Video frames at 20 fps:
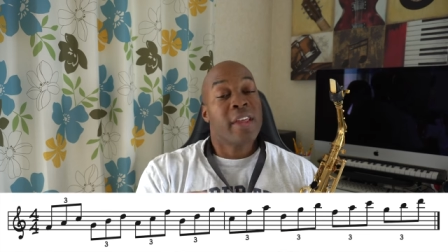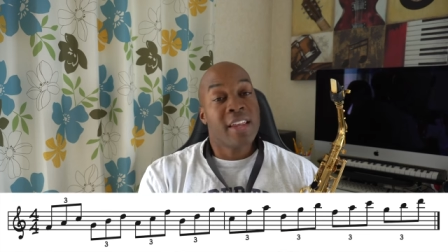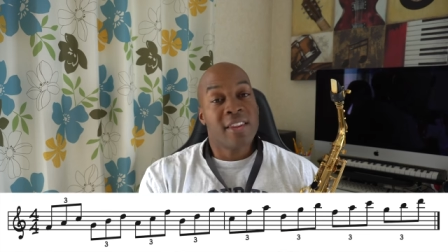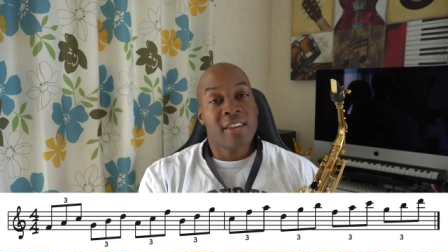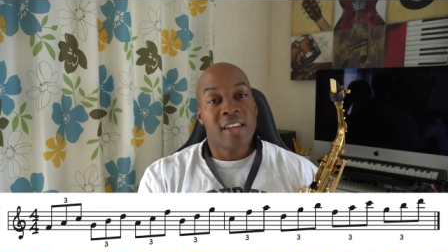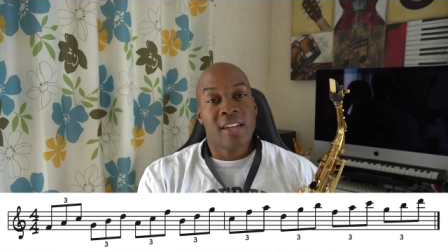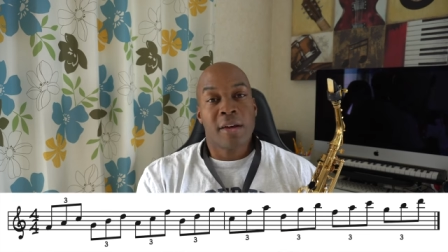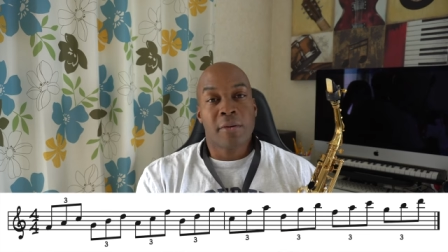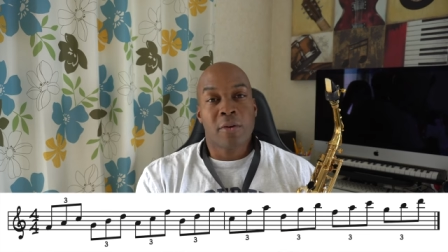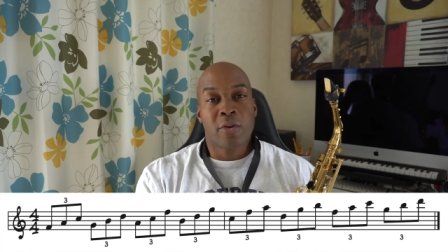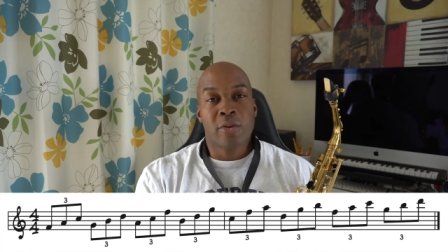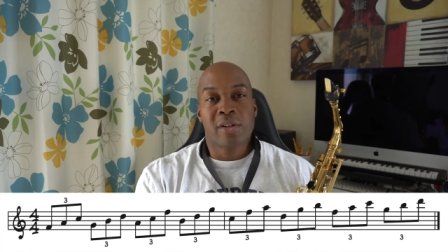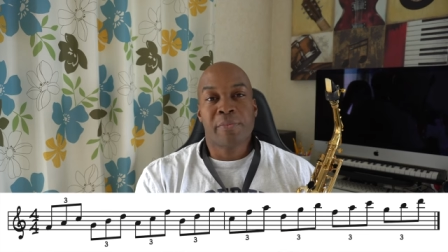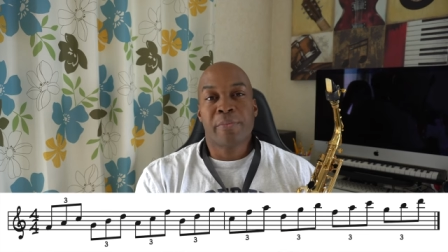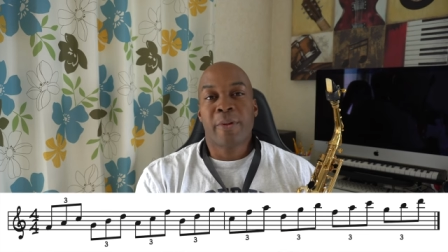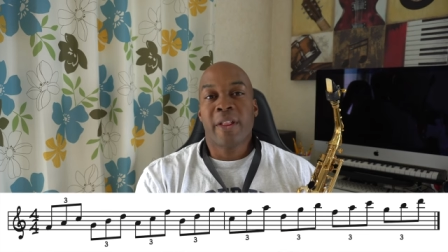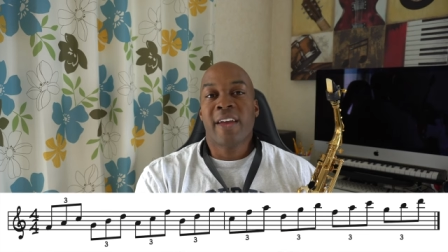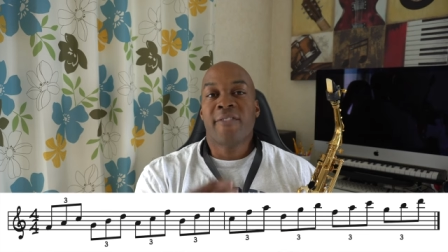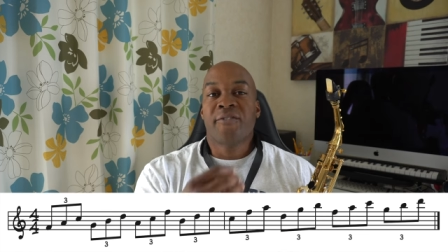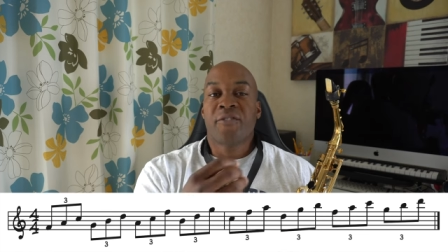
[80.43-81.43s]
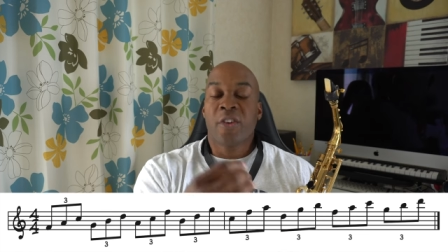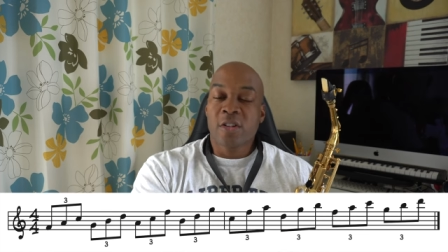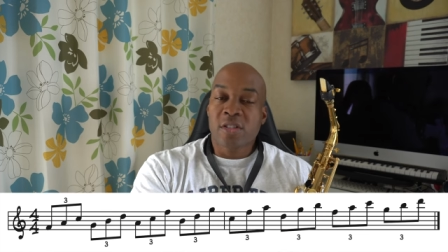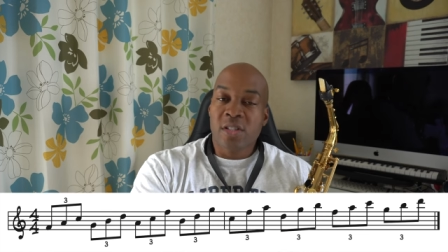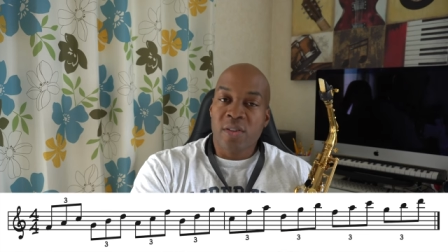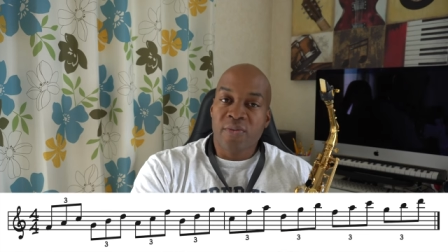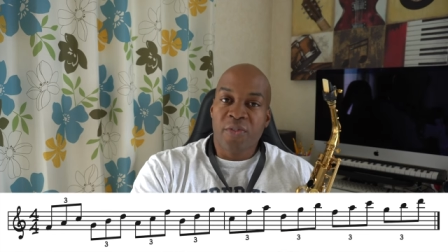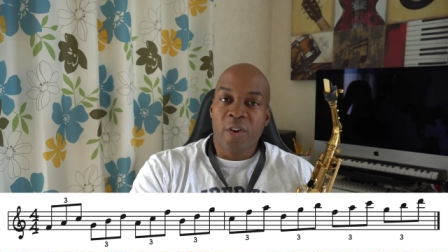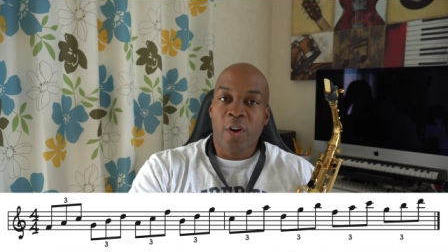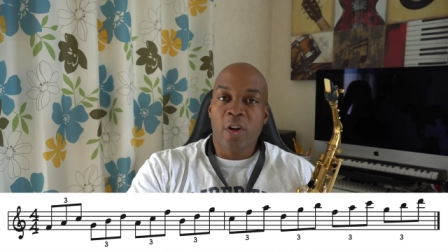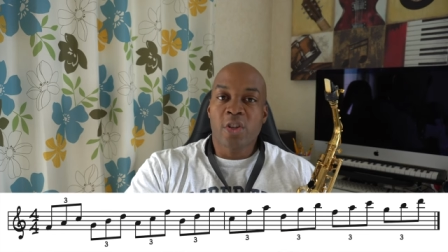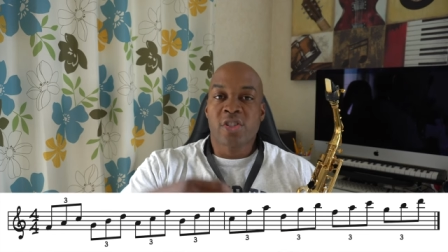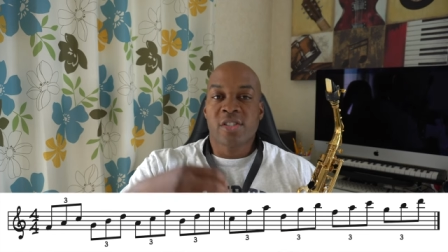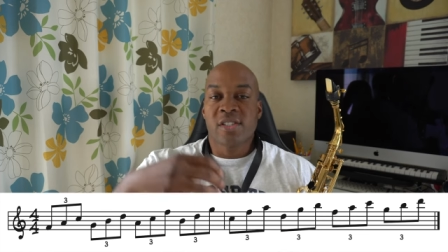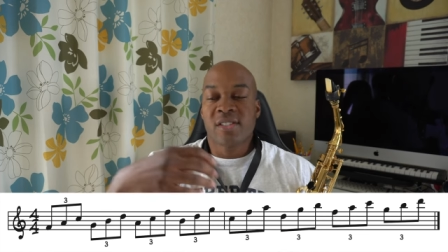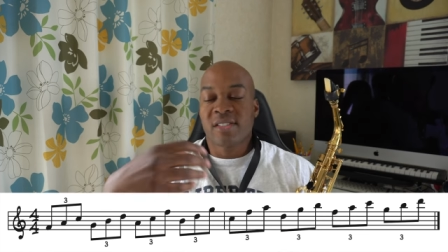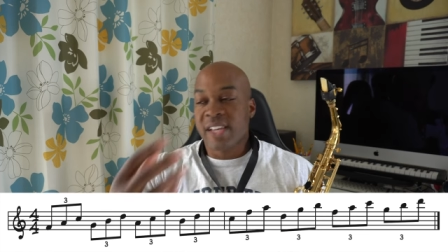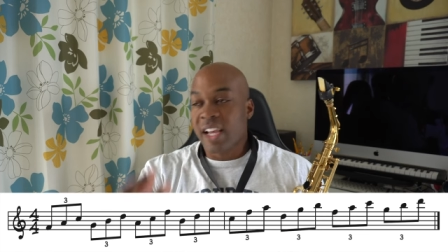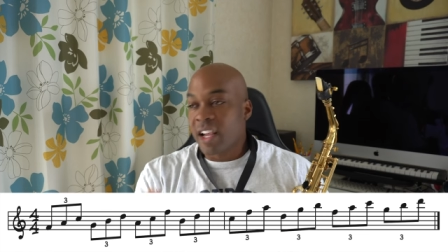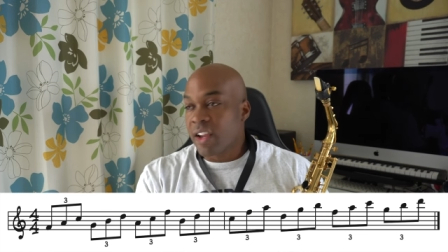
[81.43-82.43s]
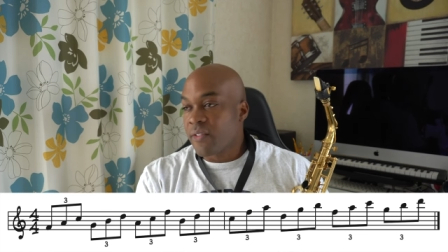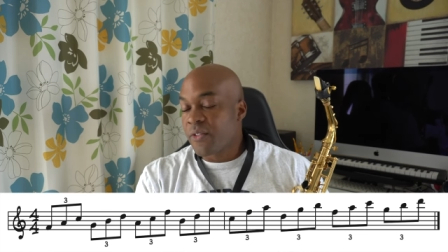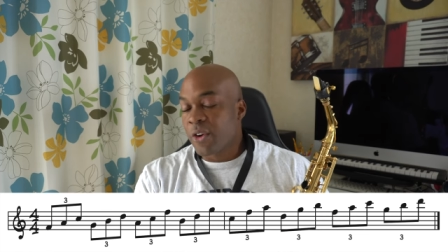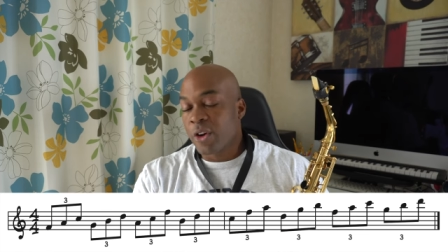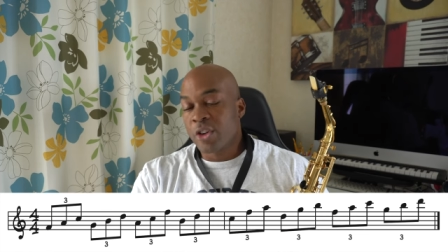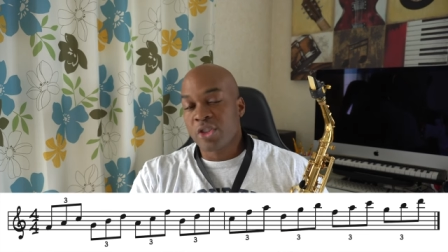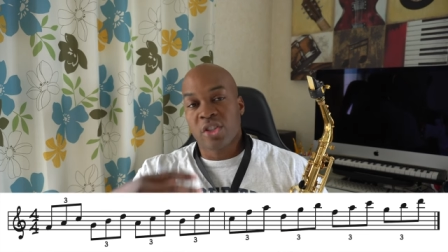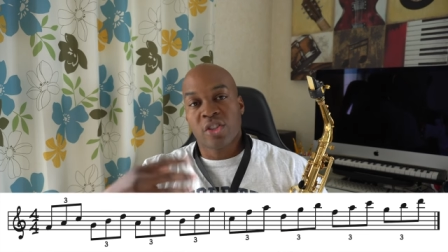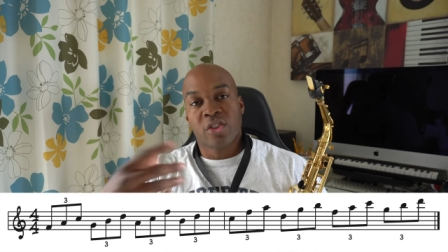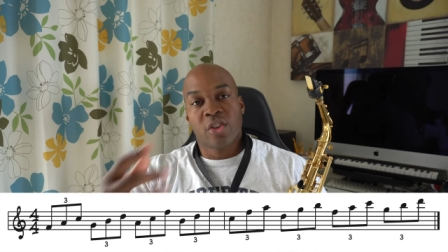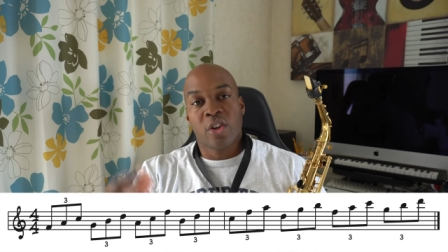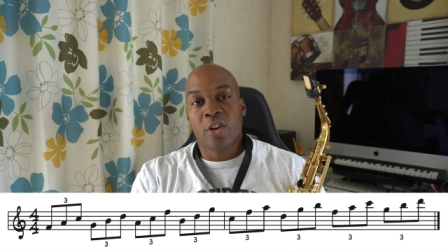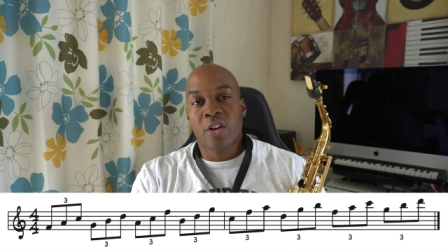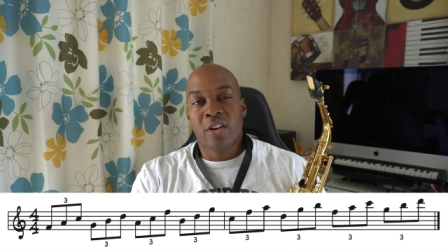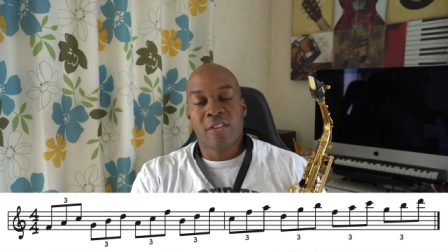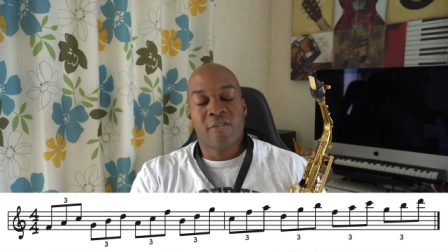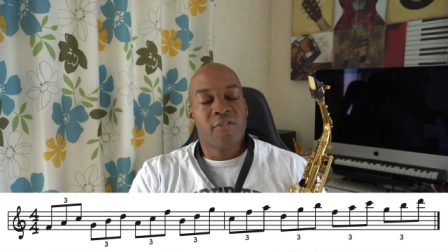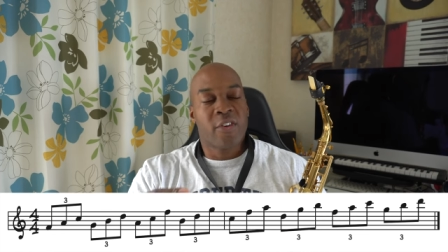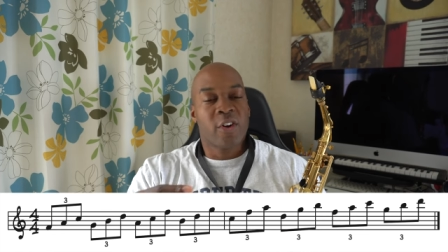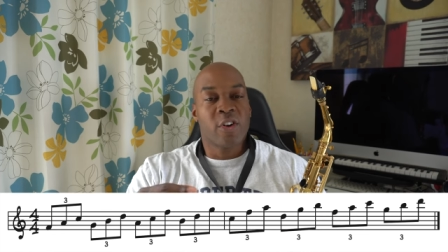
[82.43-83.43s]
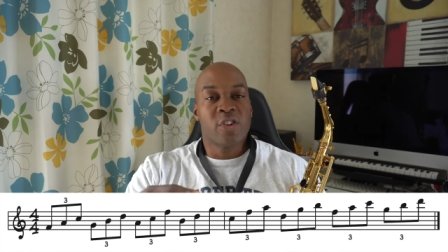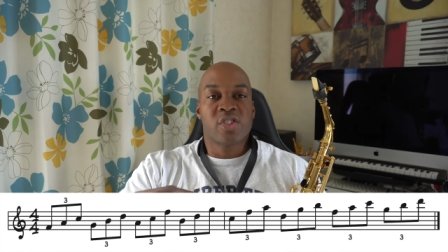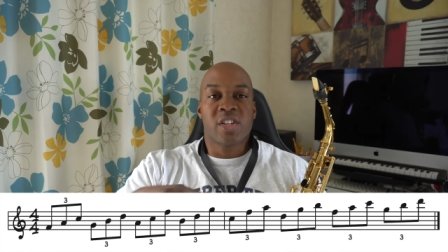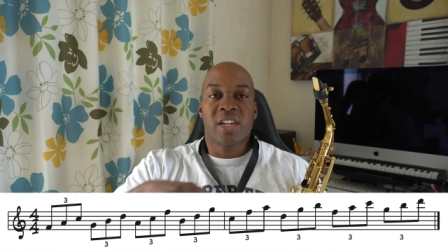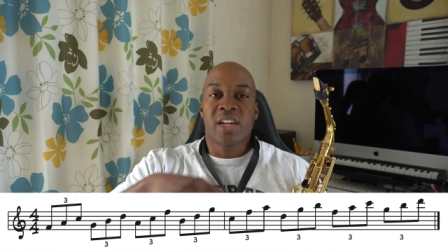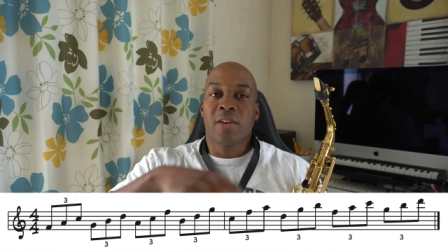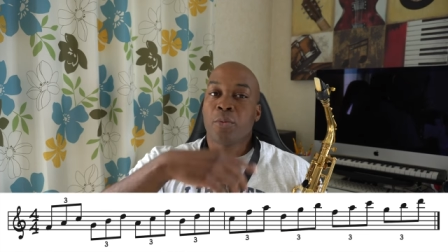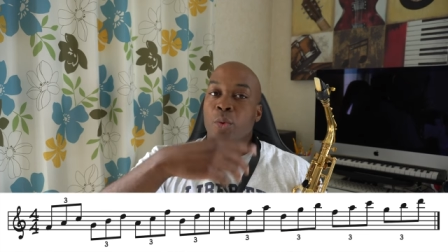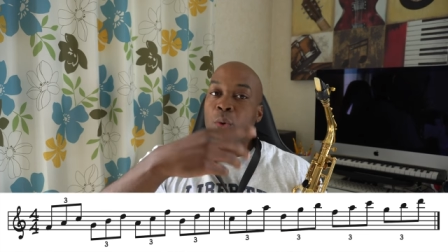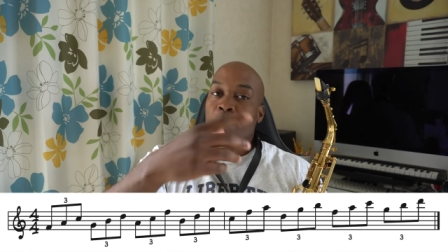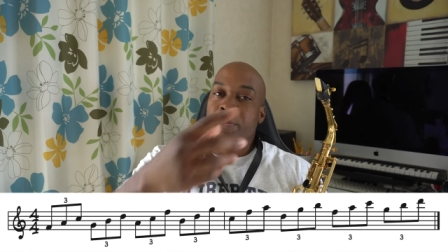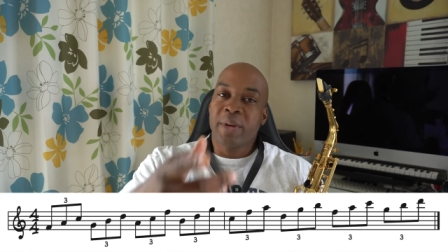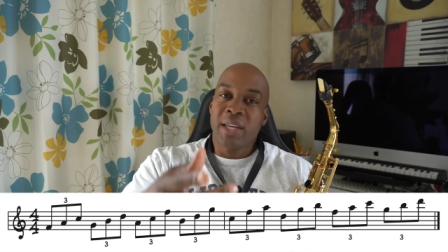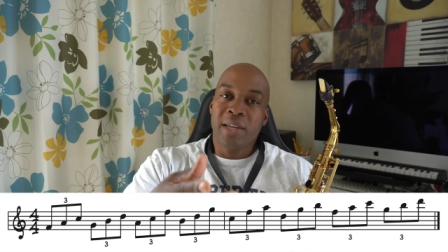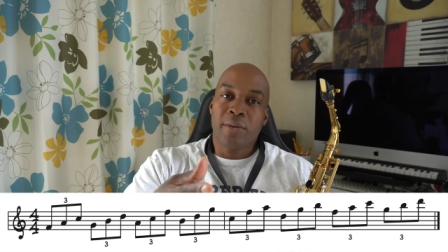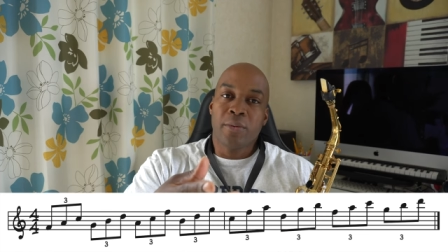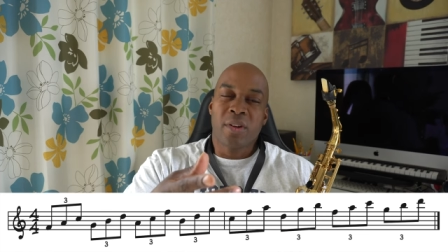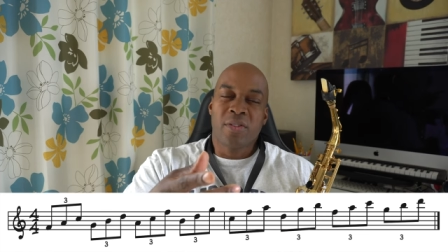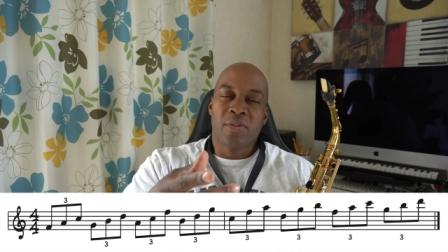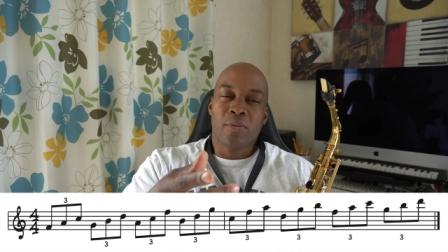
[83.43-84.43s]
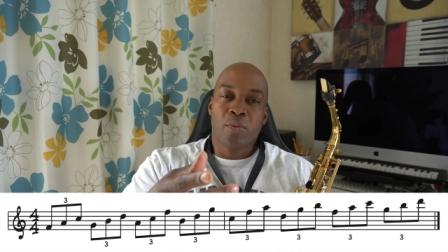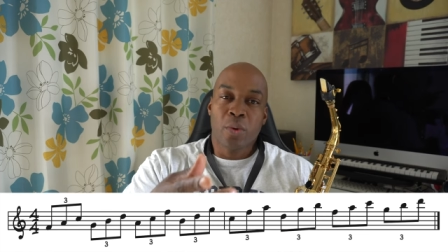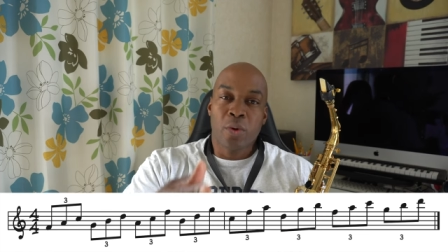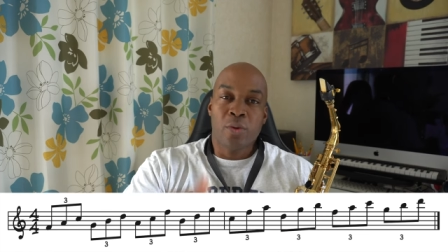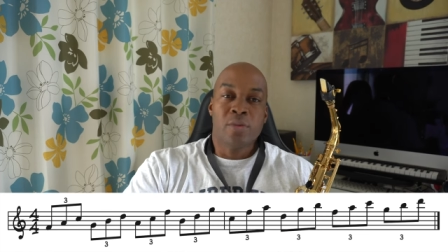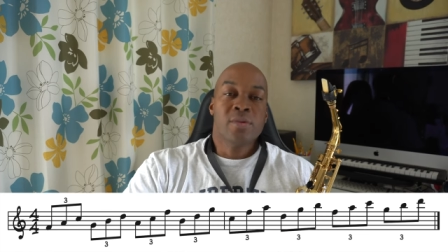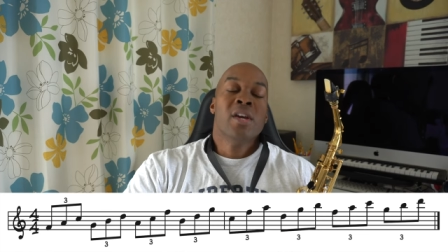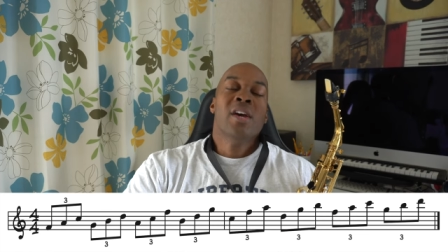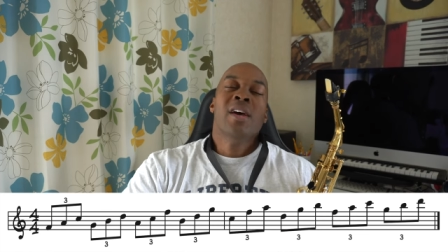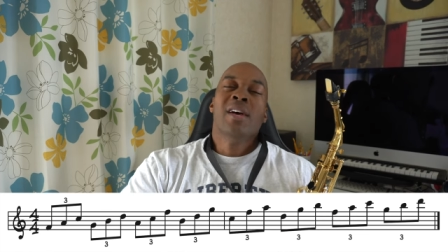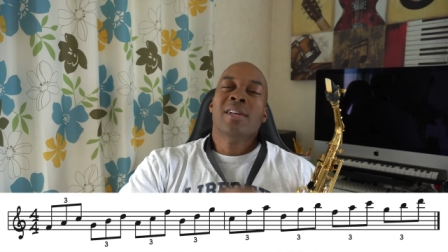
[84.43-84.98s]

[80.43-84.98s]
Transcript: and then I'm going to play first inversion, second version, third inversion, and repeat with root.